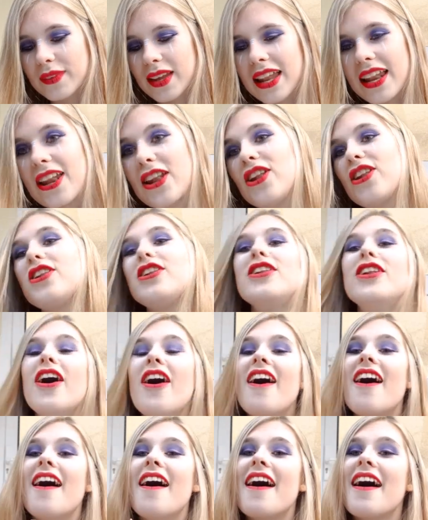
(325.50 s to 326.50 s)

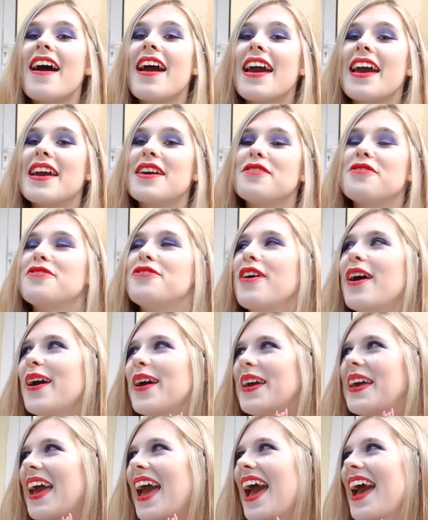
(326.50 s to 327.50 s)
Live!
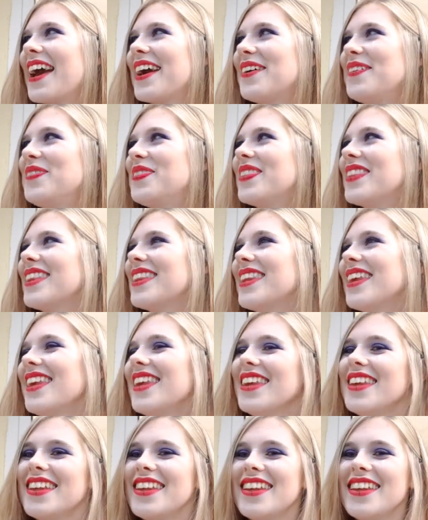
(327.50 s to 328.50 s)
Okay.
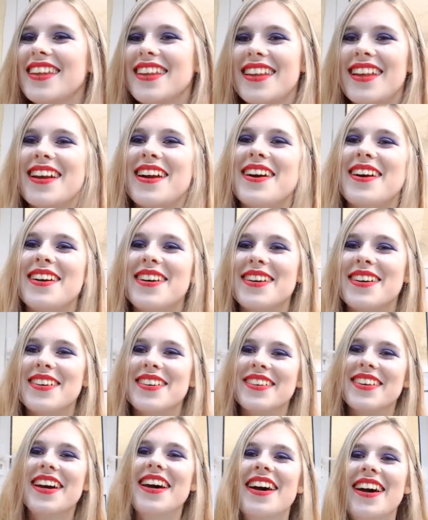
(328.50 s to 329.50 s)

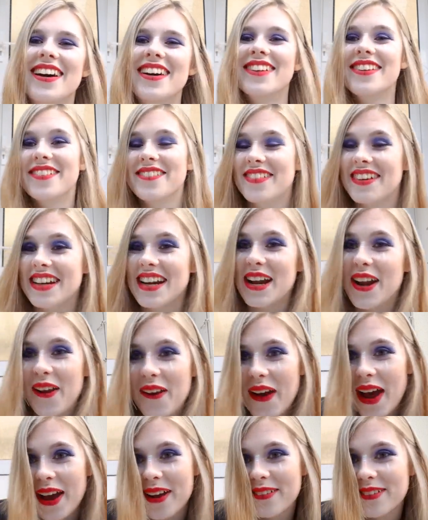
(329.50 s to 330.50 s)
I don't really know
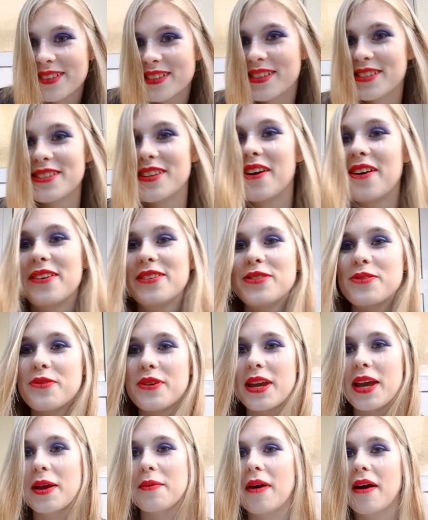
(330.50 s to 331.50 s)
how to start
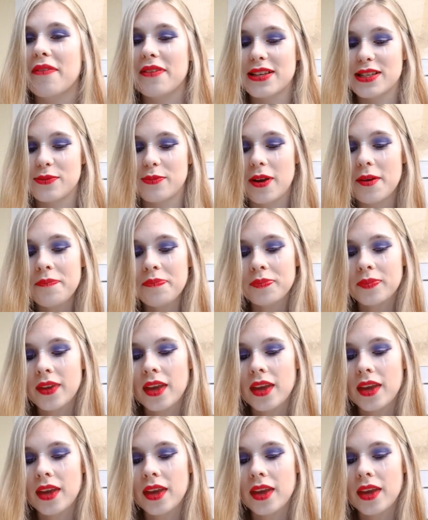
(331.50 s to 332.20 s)
talking about this one.